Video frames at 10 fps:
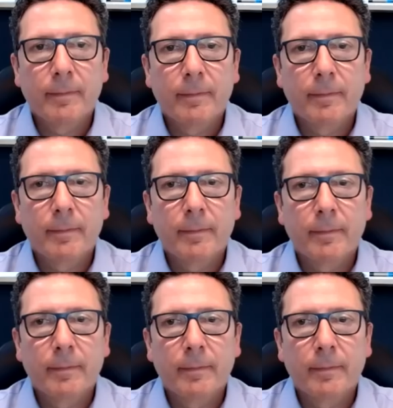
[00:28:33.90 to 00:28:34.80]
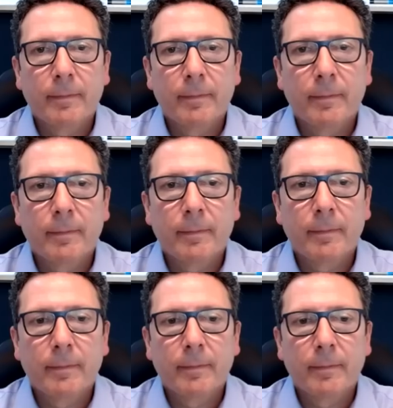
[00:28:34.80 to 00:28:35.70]

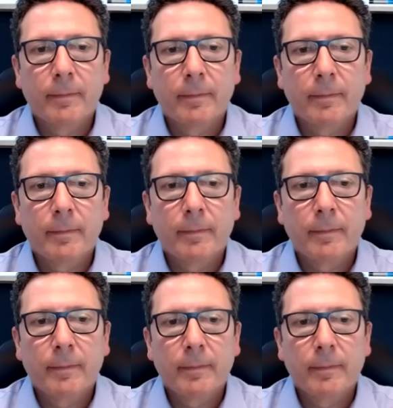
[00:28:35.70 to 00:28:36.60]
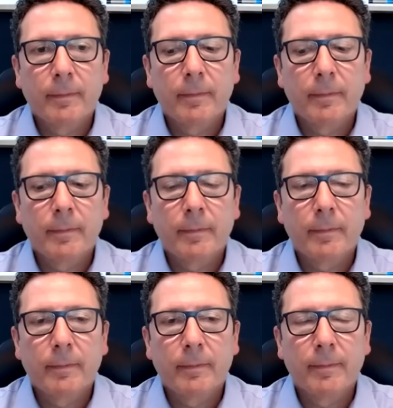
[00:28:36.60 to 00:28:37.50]

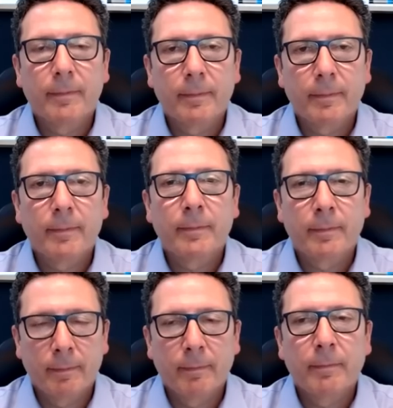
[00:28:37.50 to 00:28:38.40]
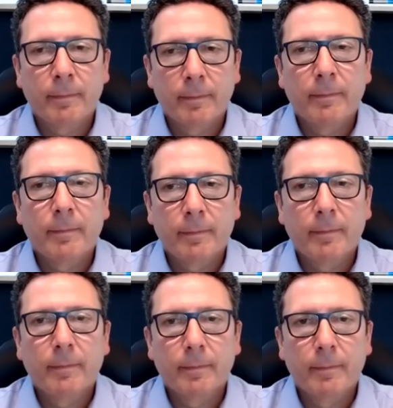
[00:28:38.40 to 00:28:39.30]

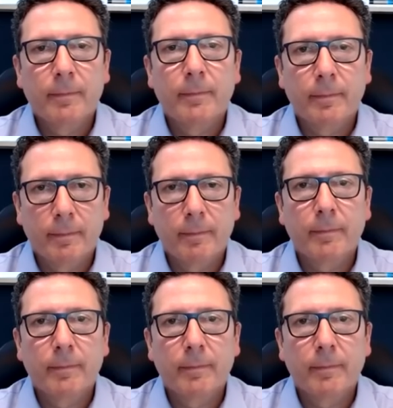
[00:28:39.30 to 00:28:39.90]
(silent)